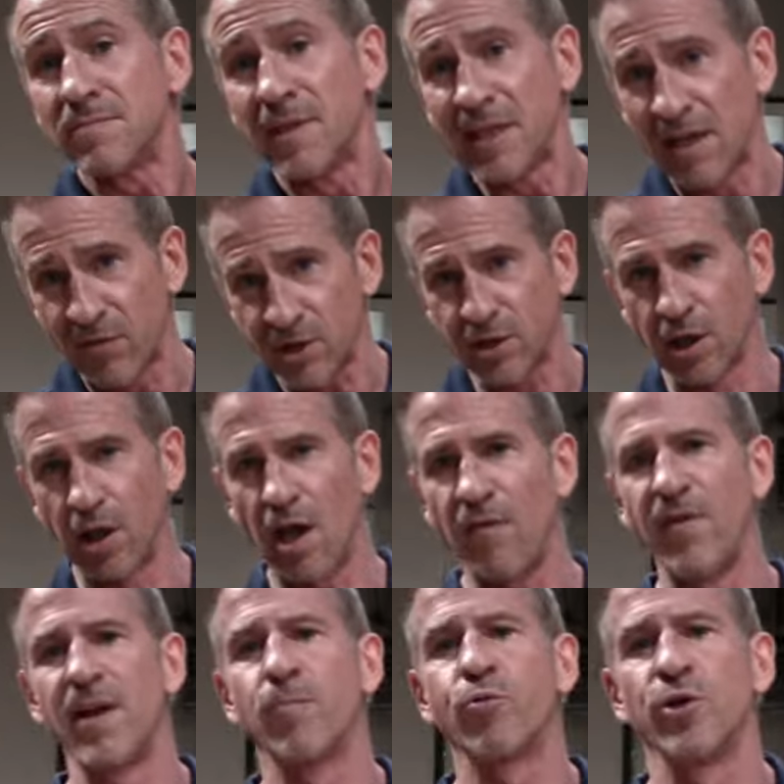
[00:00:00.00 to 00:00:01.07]
they give us the
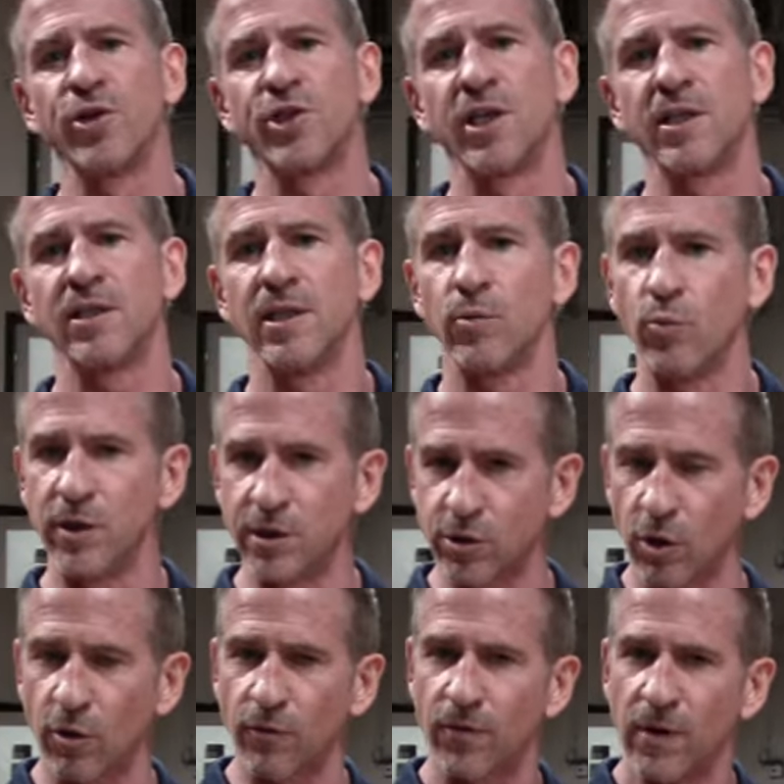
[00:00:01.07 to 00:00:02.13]
love and appreciation that we
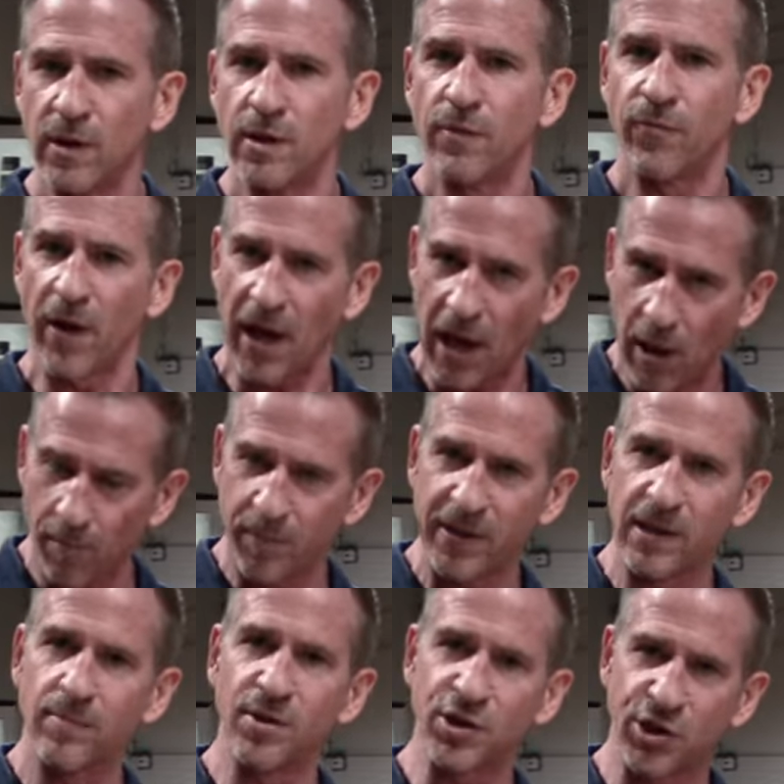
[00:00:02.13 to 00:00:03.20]
deserve for helping
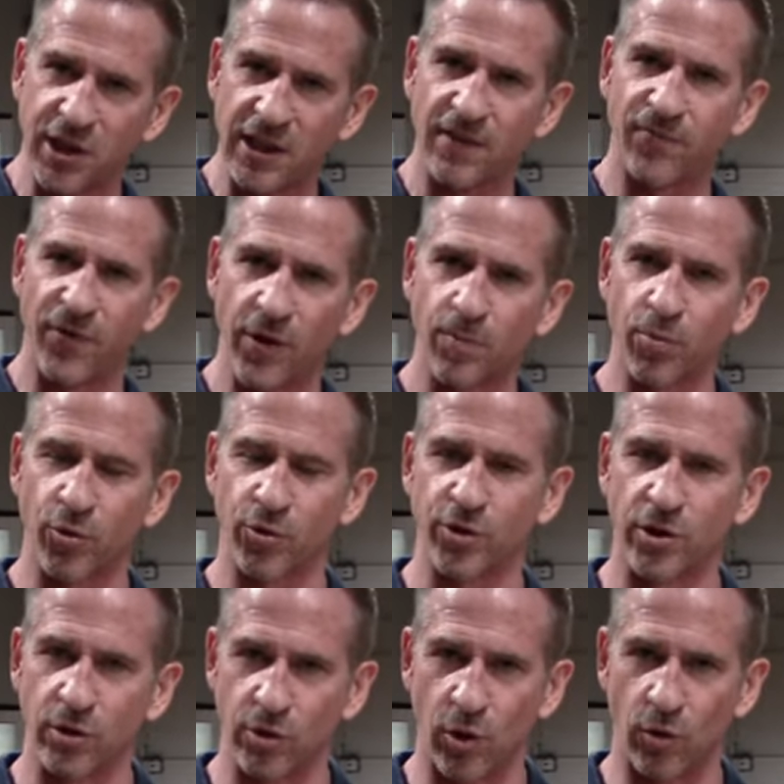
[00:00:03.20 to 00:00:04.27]
them achieve their
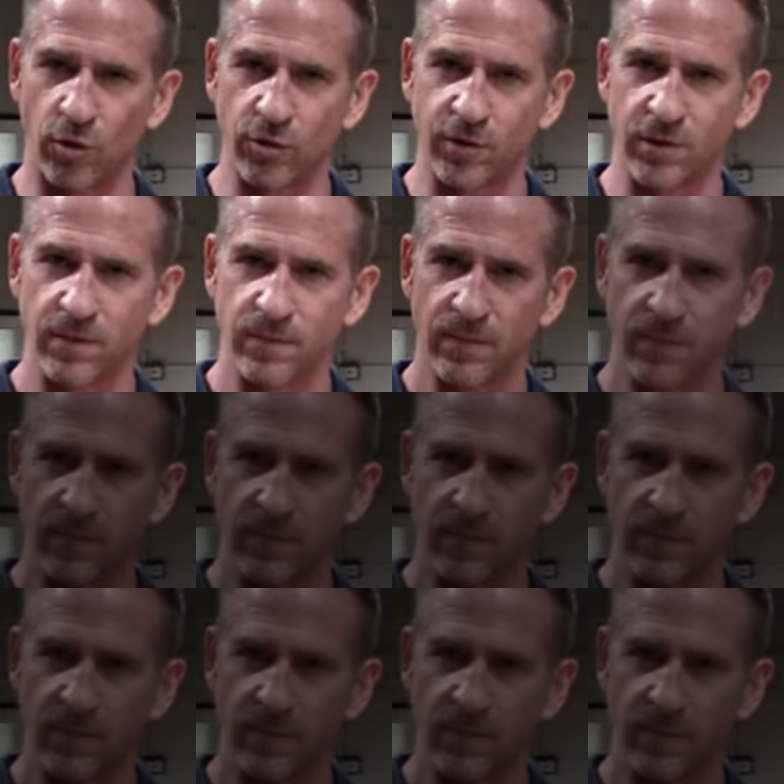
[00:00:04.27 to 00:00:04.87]
personal goals.